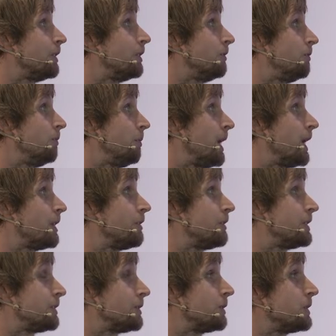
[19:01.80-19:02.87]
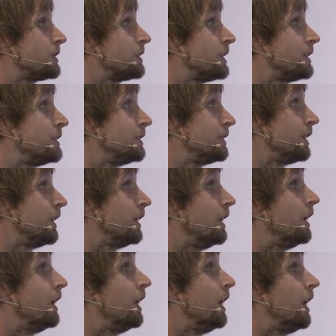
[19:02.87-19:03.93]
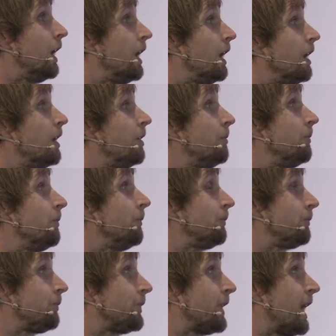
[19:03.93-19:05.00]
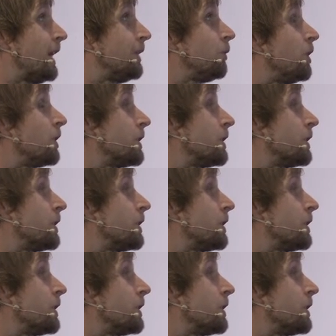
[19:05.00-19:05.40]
of bioresources um, and what